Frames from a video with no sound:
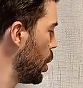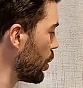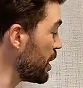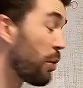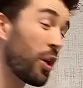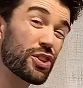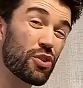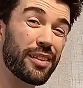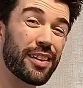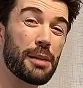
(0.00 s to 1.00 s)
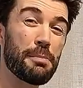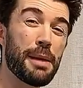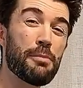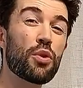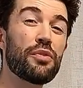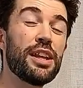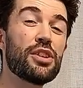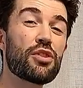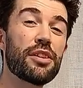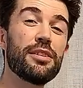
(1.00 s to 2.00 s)
Or you might try and take a bit more of an
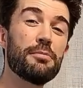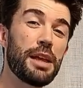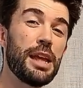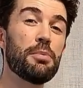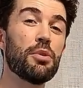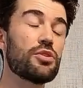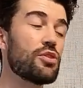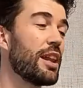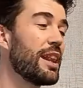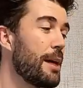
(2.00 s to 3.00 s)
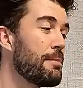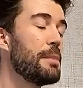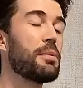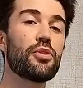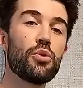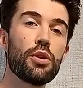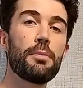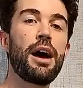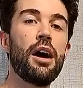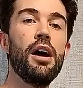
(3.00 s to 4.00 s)
interest in people, try to let people talk
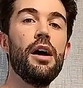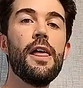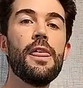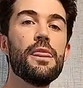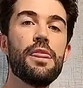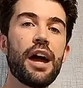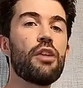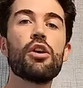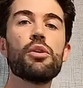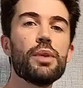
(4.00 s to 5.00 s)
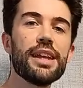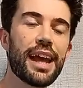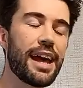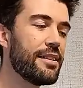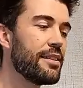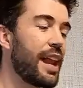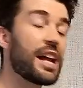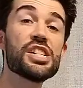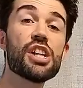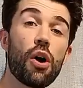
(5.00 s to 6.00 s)
about their own weekend and
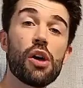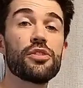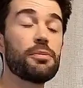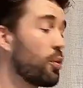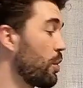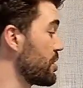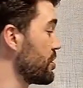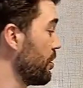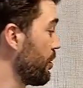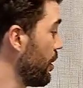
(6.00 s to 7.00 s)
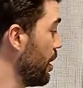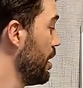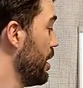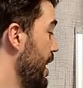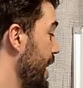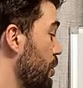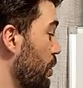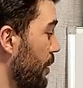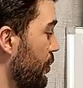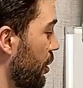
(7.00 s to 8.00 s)
actually ask some questions.
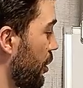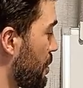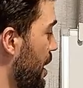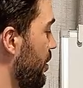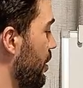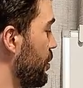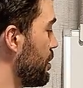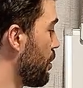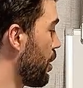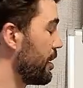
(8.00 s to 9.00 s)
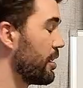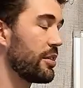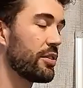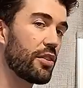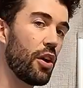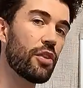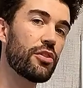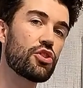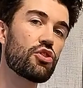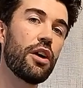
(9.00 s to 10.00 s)
Equally, if you're expressive, you might start
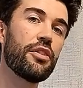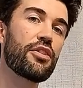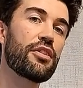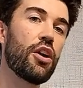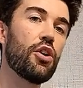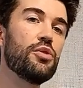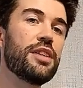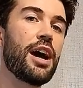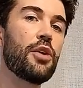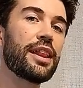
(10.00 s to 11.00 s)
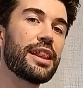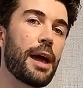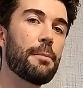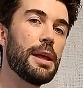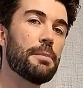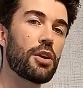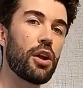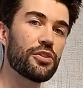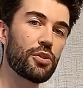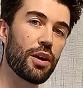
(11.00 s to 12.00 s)
to try and slow down and let people
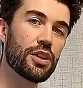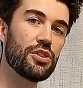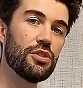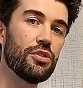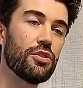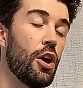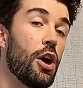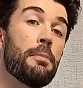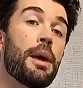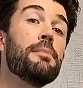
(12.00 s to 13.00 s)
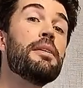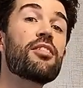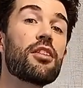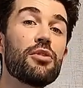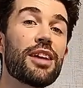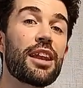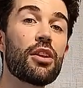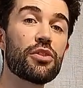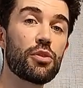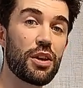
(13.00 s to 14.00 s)
ask questions. Maybe slow down and
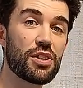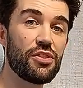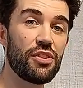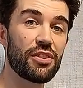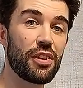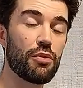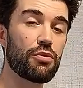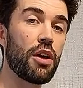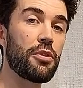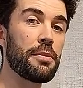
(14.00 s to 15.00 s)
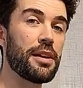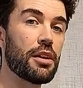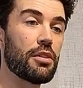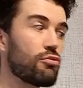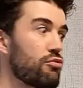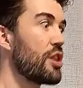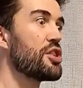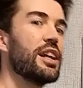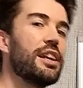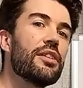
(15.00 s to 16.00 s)
ask questions yourself rather than being
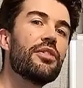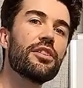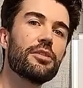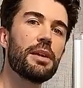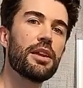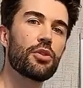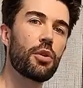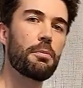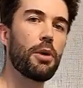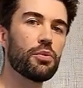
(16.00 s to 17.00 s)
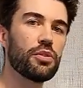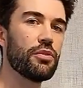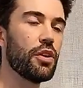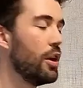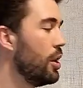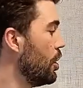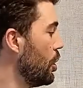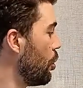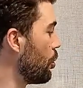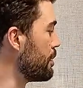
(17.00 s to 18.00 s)
rushing into things and being so impulsive.
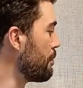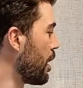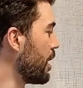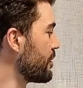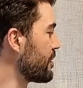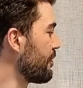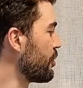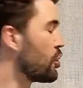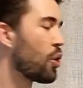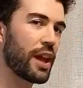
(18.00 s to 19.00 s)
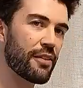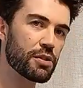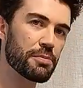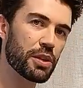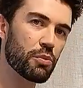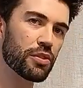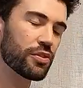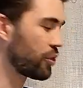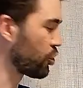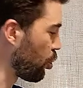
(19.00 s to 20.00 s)
Or you might understand that not everybody wants
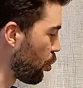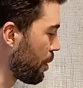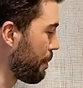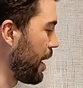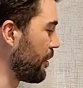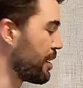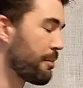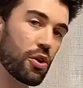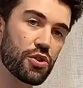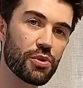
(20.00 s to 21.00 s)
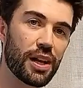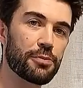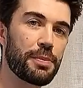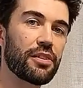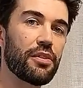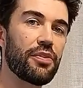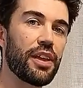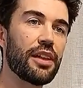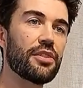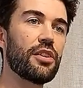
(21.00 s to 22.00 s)
to talk about the emotional aspect of
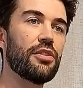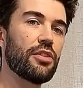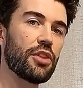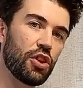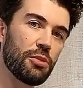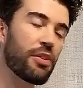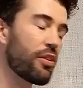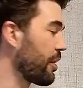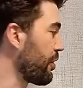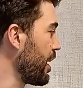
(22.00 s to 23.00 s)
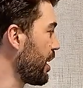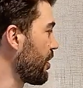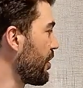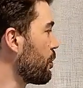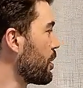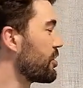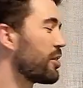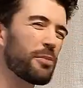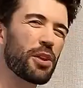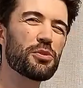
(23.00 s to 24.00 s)
things and the human side of things, and they want to
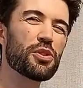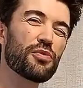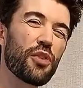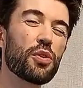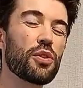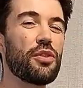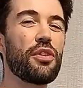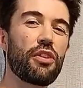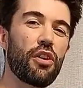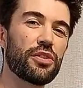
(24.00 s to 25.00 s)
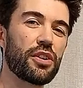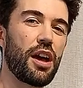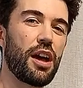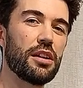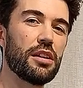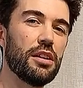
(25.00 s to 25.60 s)
sometimes just focus on the task at hand.